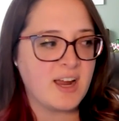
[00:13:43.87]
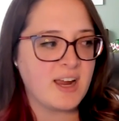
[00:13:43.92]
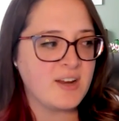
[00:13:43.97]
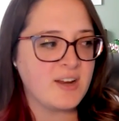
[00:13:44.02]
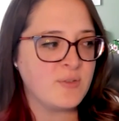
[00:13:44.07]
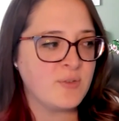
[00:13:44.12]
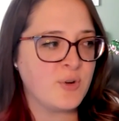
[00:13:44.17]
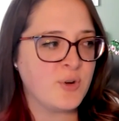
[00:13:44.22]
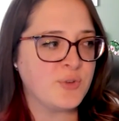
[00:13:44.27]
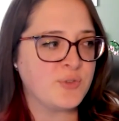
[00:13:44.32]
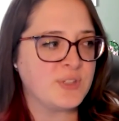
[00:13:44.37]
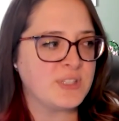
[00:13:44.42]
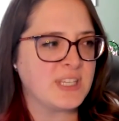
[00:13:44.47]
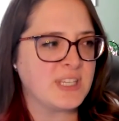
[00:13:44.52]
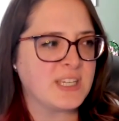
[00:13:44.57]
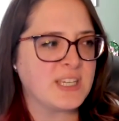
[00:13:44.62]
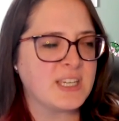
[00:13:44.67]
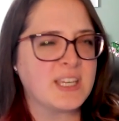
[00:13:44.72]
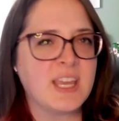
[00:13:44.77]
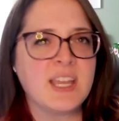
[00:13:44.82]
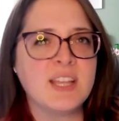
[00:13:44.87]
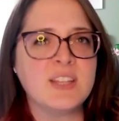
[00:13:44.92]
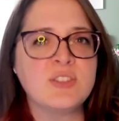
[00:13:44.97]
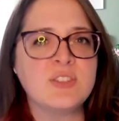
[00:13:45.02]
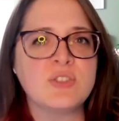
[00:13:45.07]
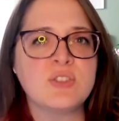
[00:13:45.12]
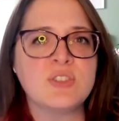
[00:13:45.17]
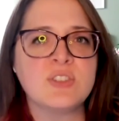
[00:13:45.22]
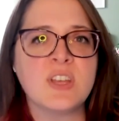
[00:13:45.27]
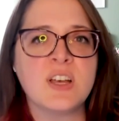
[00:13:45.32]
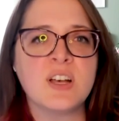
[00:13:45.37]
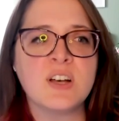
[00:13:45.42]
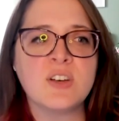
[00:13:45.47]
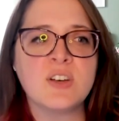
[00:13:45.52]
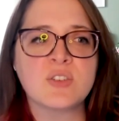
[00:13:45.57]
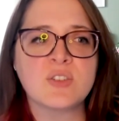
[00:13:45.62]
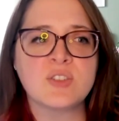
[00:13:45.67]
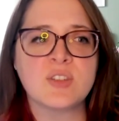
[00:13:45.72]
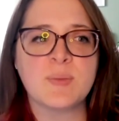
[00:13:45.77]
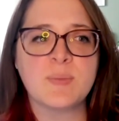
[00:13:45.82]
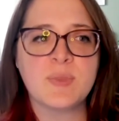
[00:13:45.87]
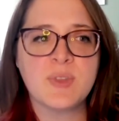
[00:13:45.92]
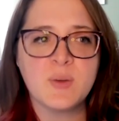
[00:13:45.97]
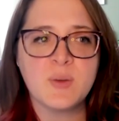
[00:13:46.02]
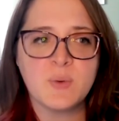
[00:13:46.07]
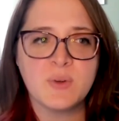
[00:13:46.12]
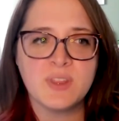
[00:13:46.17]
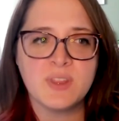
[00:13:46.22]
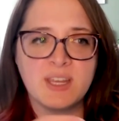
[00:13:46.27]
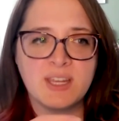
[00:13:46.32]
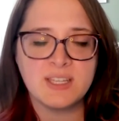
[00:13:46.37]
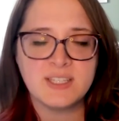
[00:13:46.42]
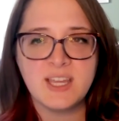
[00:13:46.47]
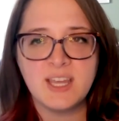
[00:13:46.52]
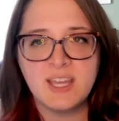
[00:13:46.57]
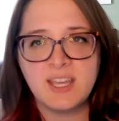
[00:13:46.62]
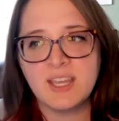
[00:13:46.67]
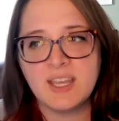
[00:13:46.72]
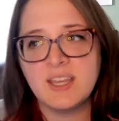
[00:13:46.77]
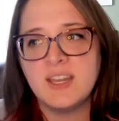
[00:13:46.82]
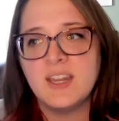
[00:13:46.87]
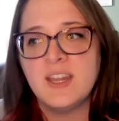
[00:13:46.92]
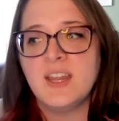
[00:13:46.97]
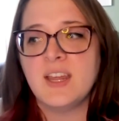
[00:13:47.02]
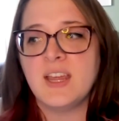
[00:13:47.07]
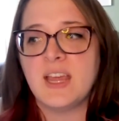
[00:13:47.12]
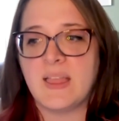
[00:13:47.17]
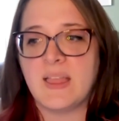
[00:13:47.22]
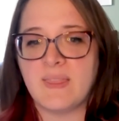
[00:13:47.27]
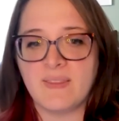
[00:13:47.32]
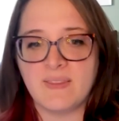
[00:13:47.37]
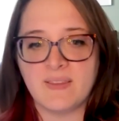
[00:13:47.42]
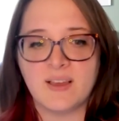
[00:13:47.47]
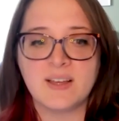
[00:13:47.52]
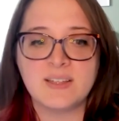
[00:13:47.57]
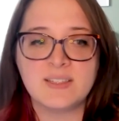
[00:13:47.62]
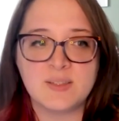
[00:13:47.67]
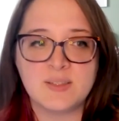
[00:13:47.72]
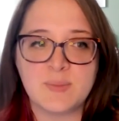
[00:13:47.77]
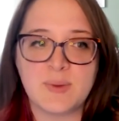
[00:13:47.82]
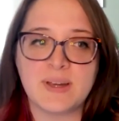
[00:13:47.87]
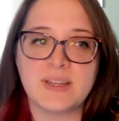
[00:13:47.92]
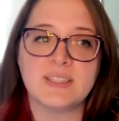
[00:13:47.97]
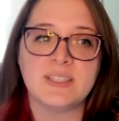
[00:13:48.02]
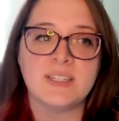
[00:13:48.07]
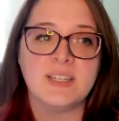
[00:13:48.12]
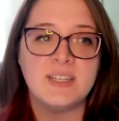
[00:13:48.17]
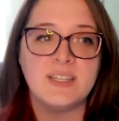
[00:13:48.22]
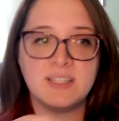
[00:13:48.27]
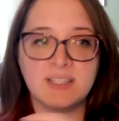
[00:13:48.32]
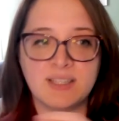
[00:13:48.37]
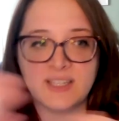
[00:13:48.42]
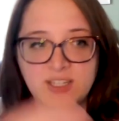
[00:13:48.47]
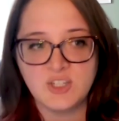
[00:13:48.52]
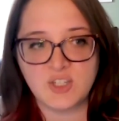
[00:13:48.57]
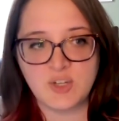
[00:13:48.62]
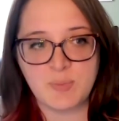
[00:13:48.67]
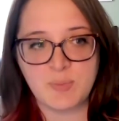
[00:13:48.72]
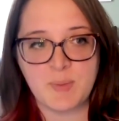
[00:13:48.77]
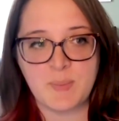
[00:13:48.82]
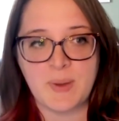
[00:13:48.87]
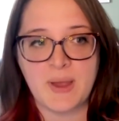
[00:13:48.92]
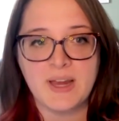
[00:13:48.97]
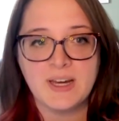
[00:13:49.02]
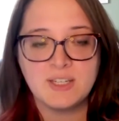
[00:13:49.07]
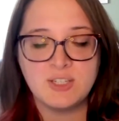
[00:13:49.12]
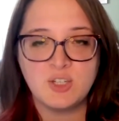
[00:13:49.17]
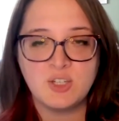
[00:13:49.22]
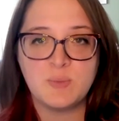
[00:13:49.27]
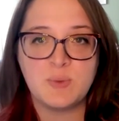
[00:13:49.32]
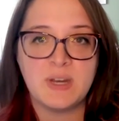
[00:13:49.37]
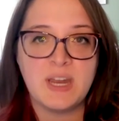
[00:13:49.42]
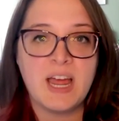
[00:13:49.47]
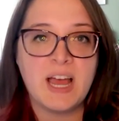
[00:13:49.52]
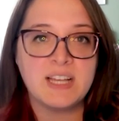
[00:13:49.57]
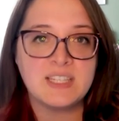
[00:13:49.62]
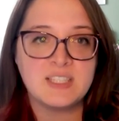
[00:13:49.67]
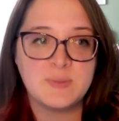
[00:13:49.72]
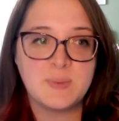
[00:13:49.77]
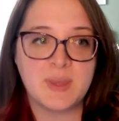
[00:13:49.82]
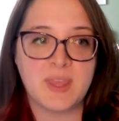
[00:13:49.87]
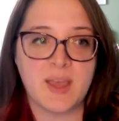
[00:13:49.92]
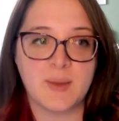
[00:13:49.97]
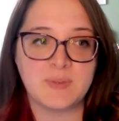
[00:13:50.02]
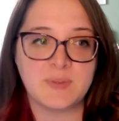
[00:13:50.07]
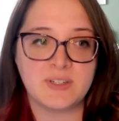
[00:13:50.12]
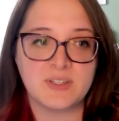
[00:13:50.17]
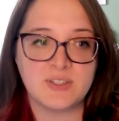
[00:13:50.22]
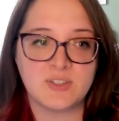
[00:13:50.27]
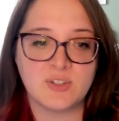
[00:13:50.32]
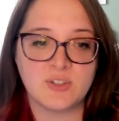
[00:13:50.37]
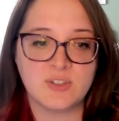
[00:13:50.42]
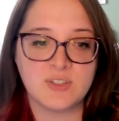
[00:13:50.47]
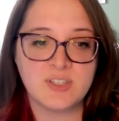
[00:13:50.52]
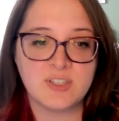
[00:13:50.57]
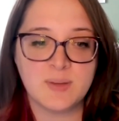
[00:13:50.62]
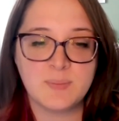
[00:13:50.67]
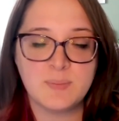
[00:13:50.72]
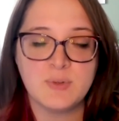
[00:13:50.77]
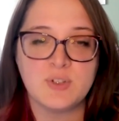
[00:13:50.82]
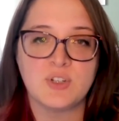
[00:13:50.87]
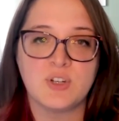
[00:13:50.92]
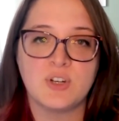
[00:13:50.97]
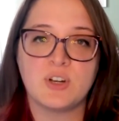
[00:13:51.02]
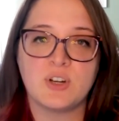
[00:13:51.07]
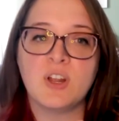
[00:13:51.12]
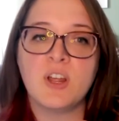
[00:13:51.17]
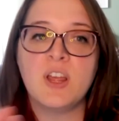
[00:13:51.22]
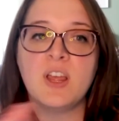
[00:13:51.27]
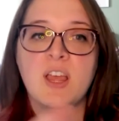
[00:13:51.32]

I don't know if it's like a cancer cell or something where they can take it and then customize it and then they ship it back to you, but it has to be kept at a certain temperature.